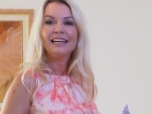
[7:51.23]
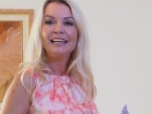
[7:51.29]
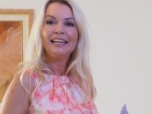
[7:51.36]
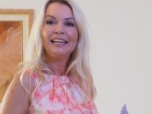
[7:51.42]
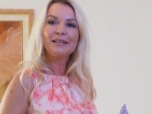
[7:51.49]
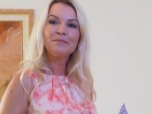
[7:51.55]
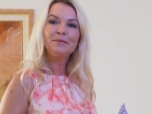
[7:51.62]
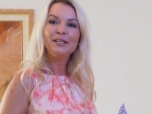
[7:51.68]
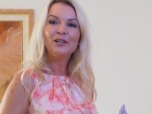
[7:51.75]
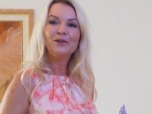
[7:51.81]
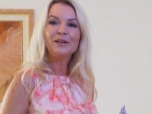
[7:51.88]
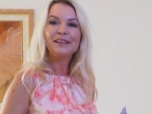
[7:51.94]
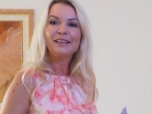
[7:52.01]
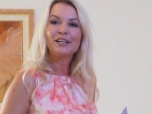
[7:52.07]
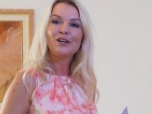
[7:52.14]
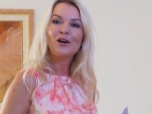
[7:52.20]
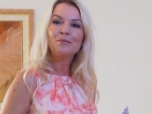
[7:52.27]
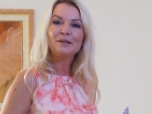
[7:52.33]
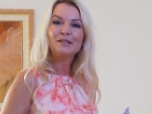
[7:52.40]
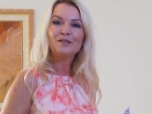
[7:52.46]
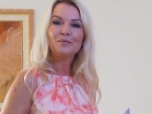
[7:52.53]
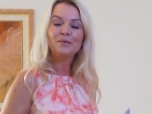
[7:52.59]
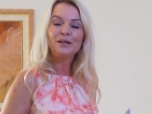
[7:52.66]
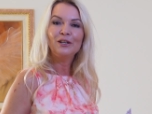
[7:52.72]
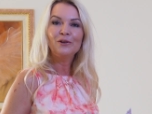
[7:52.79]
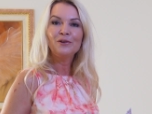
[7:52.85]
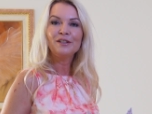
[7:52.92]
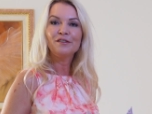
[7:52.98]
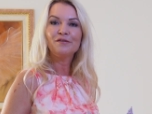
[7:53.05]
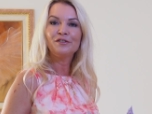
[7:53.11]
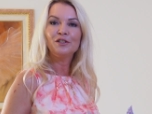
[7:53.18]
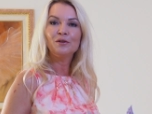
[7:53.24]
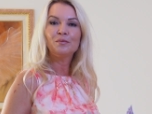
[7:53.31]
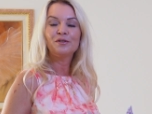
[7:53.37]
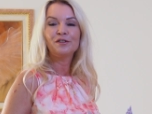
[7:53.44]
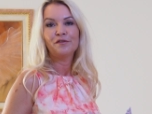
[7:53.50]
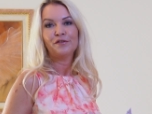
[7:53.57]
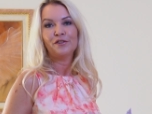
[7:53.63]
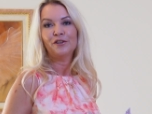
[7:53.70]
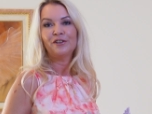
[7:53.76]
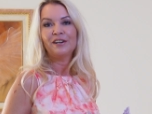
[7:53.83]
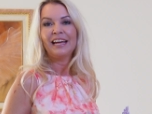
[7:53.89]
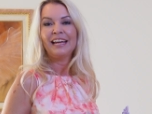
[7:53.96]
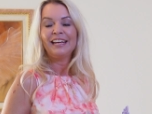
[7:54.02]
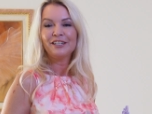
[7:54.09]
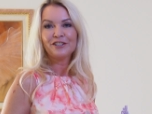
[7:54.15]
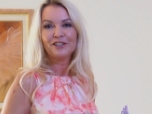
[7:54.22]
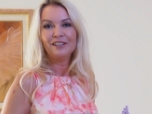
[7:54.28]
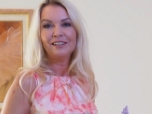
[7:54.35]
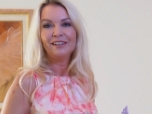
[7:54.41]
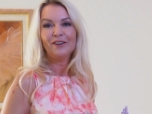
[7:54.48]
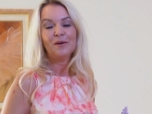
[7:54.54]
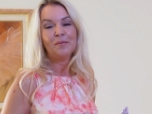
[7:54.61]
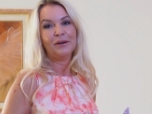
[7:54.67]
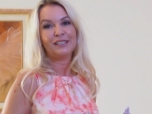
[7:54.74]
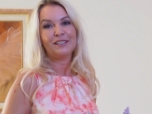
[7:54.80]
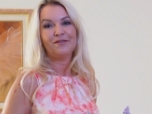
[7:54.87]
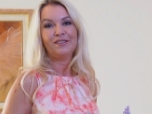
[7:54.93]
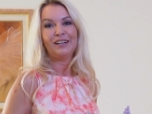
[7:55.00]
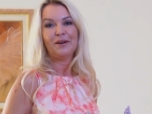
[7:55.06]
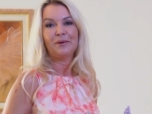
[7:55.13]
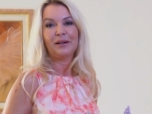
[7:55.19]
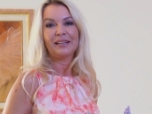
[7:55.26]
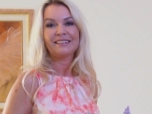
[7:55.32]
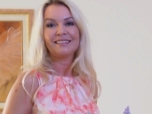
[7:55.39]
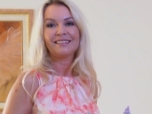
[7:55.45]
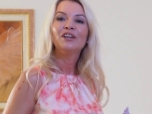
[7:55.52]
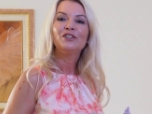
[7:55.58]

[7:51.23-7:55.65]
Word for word: Let me know in the comments below if you prefer angel or butterfly wings.